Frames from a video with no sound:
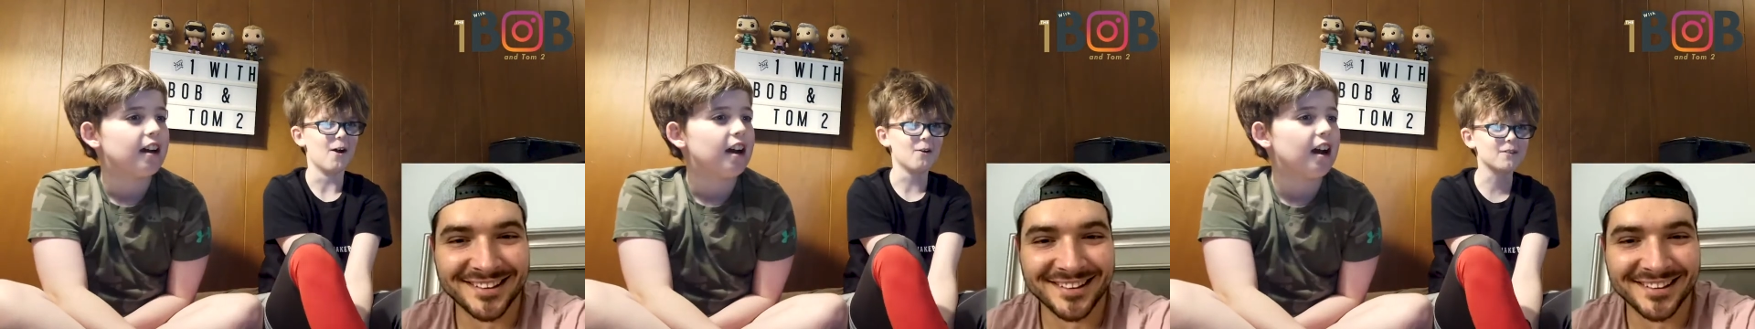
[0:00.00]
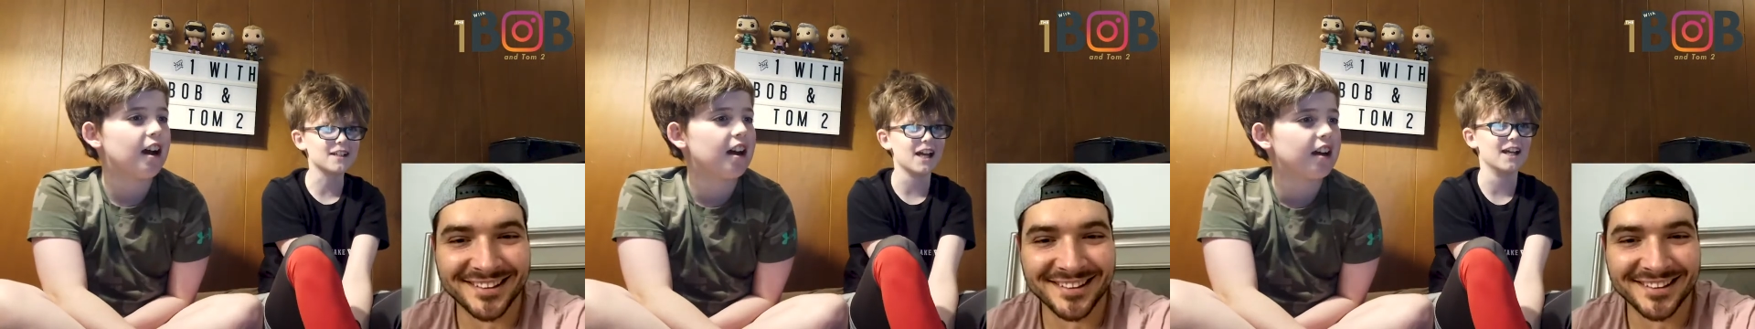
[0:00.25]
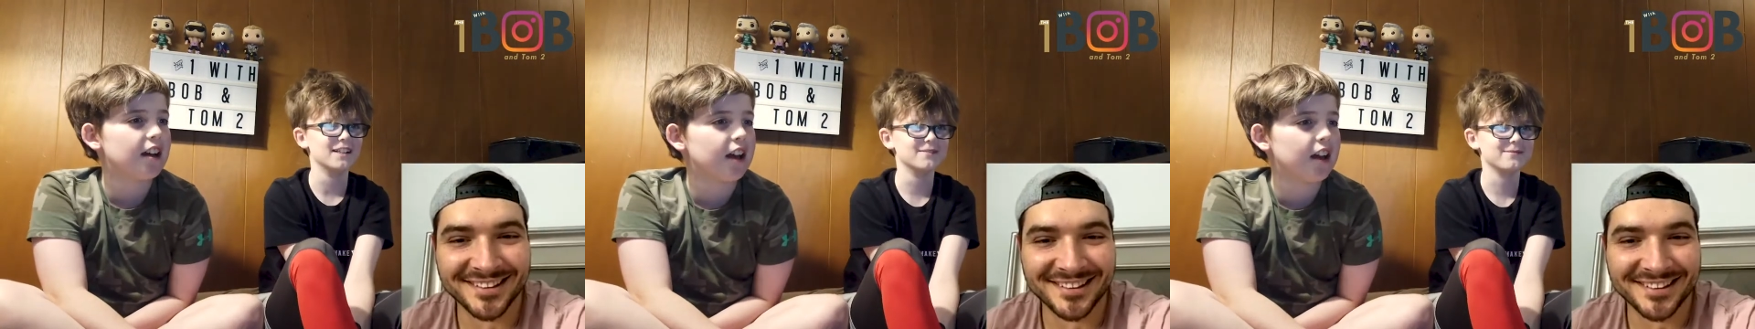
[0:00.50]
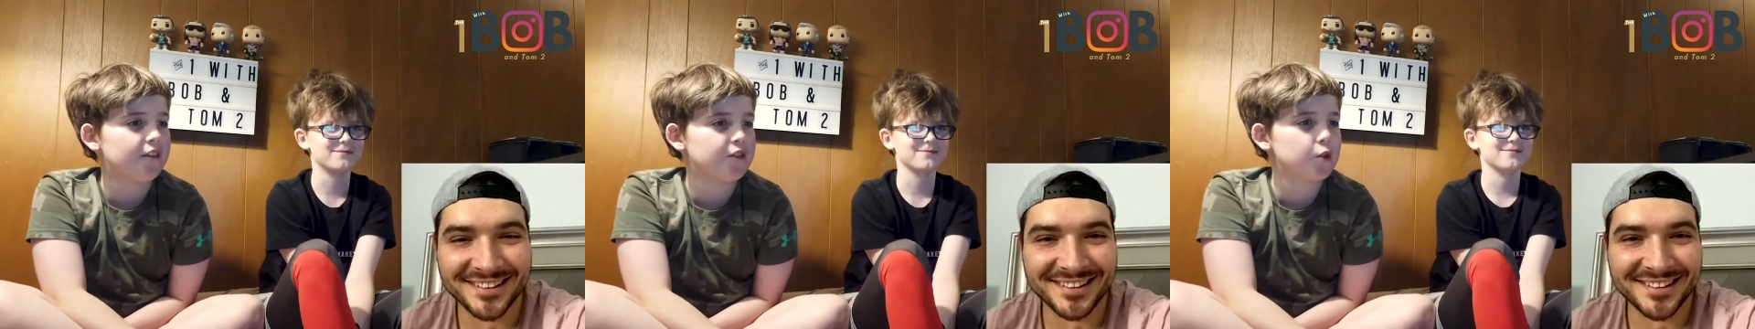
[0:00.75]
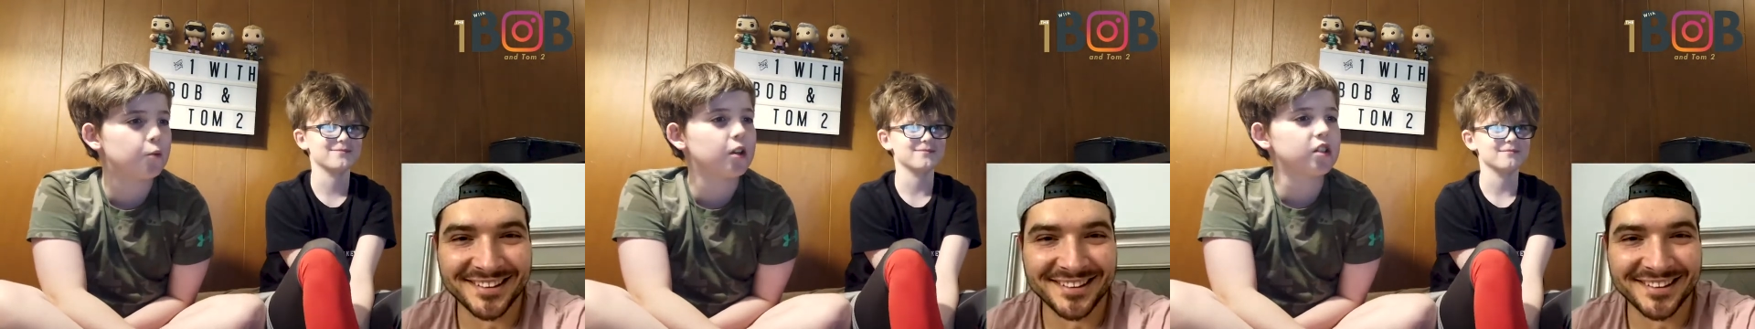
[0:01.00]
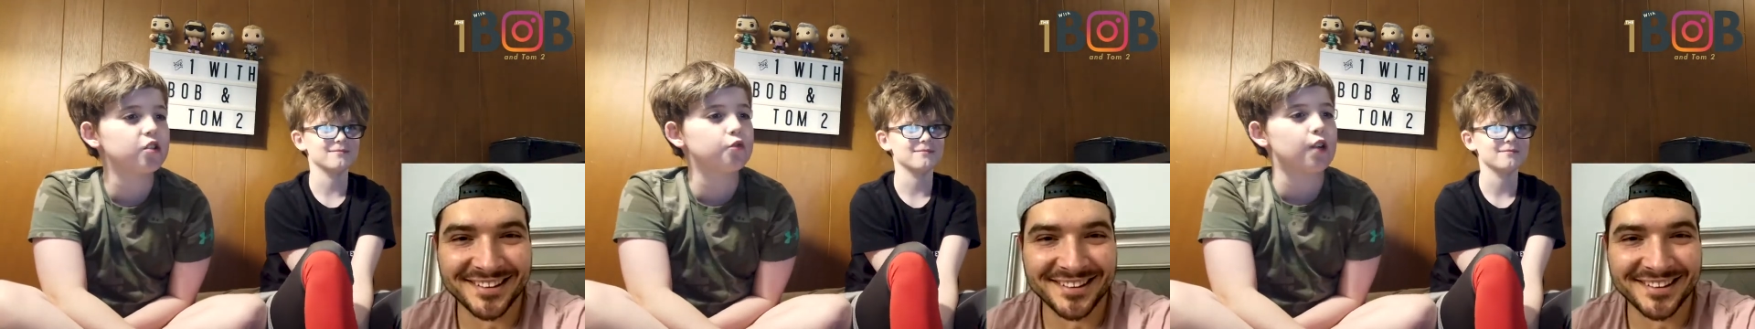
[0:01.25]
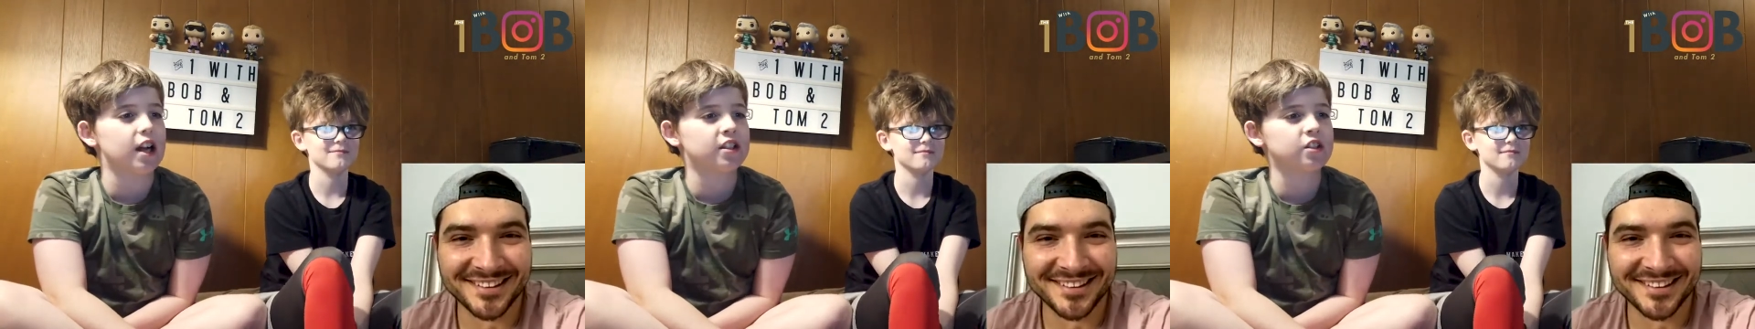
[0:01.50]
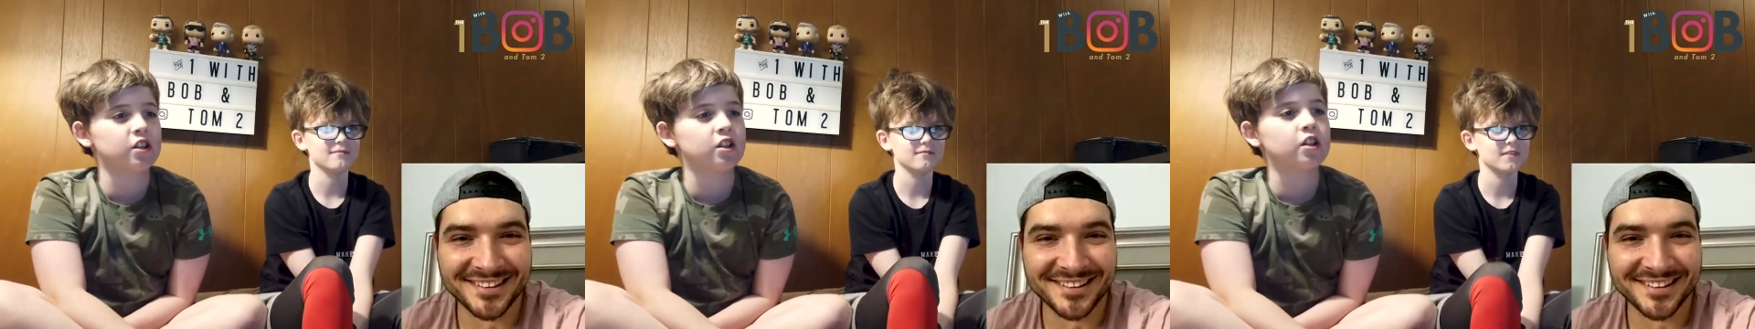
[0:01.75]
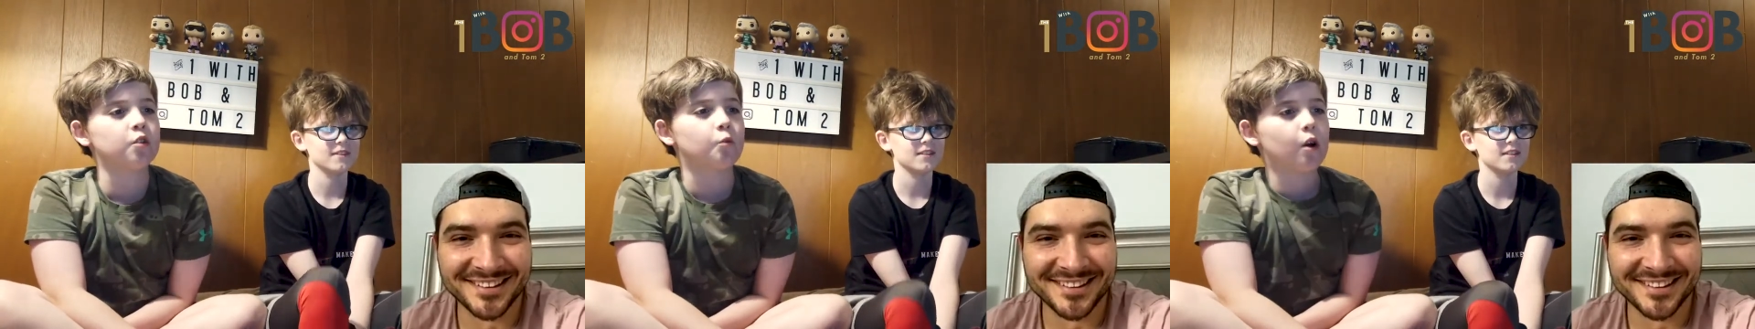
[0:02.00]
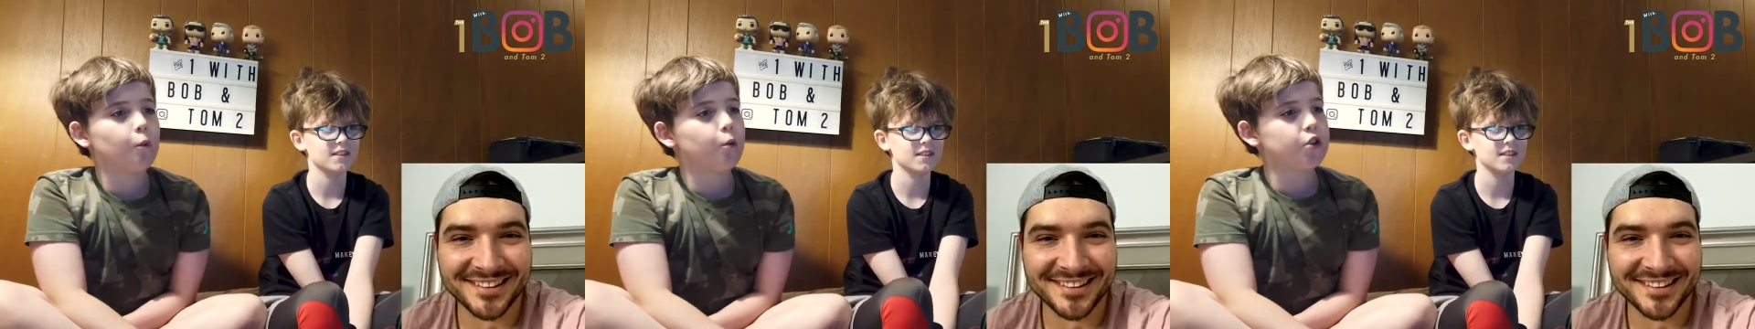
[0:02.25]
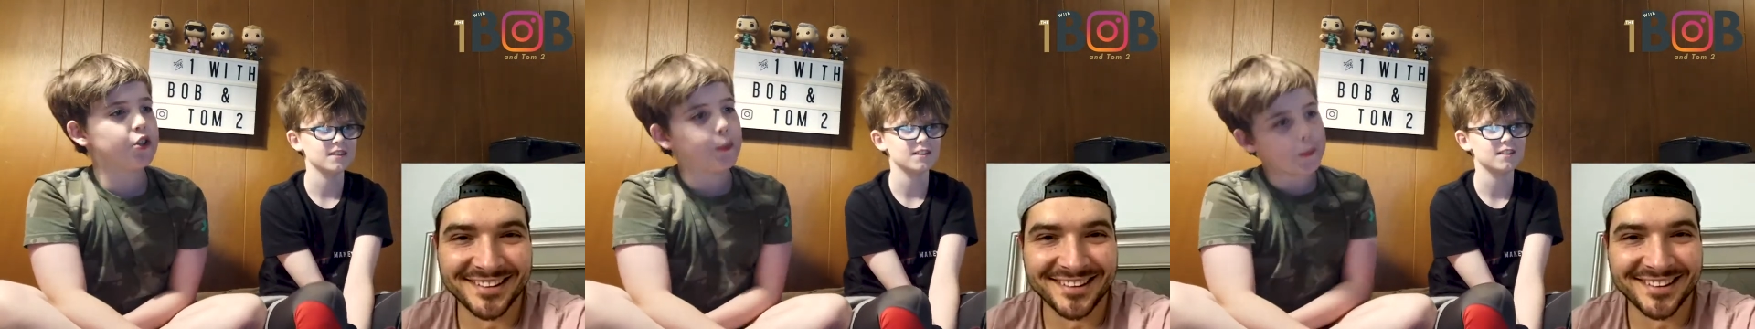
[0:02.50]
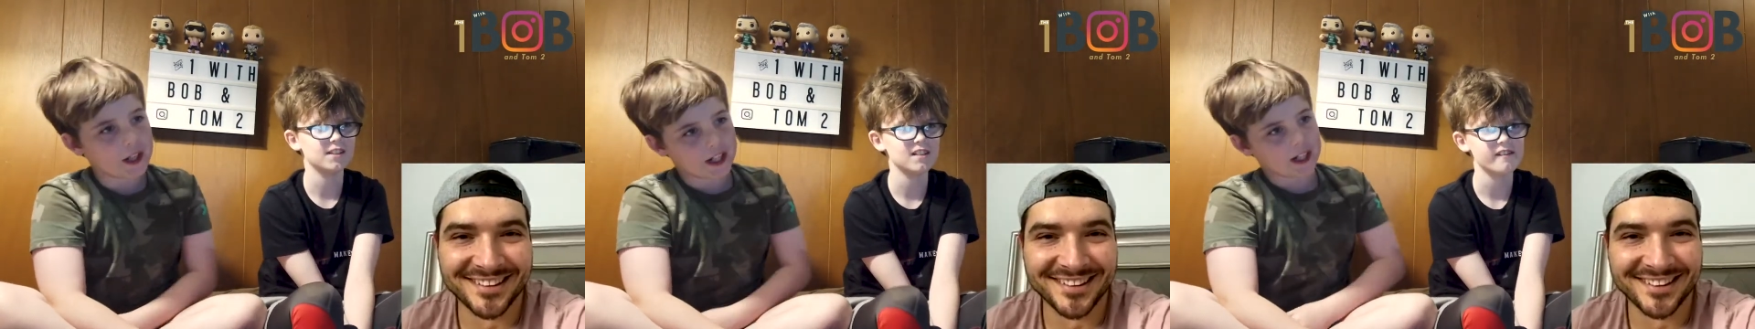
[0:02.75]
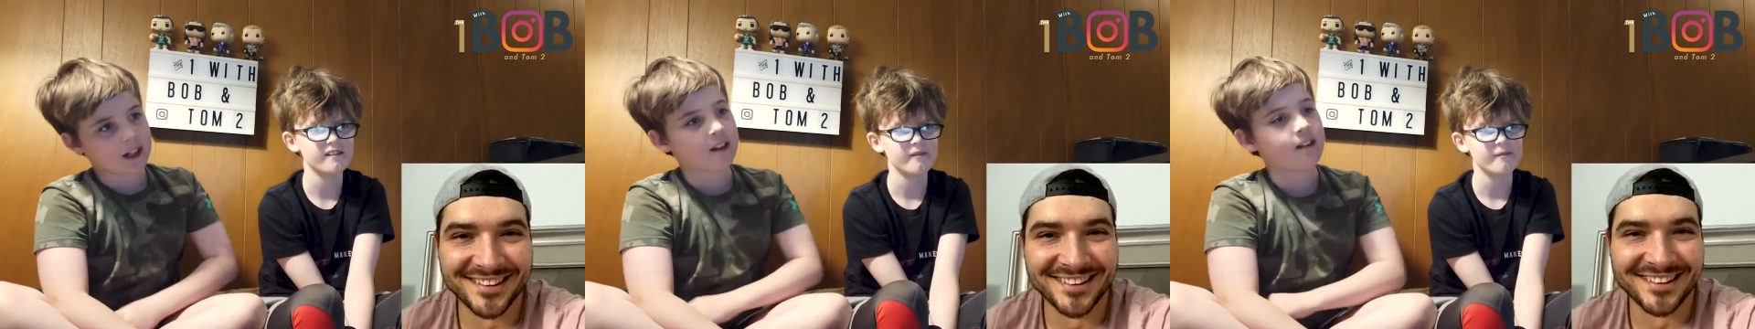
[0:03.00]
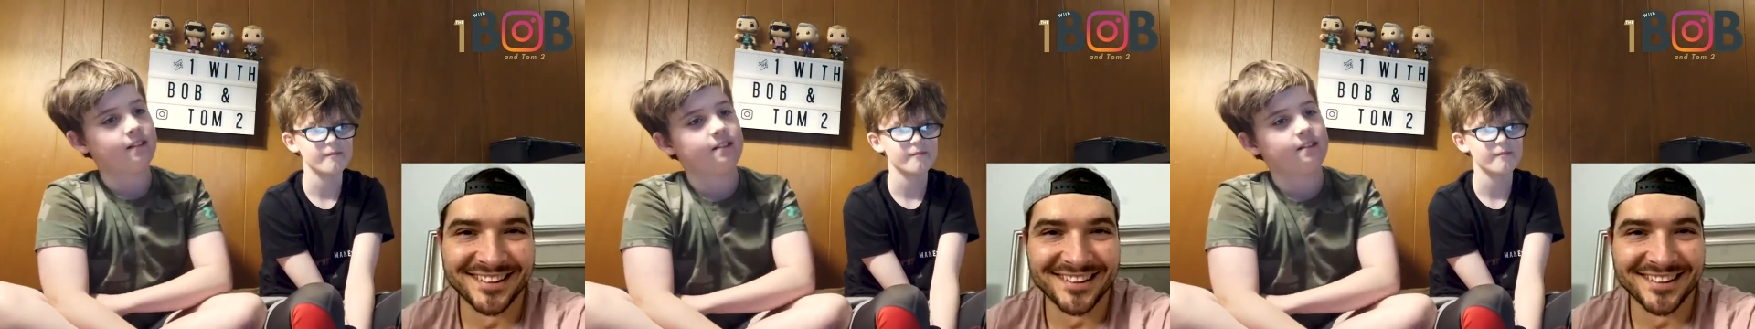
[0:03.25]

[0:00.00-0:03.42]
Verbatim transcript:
Speaker 1: Okay, uh, if you weren't a wrestler, what would you be?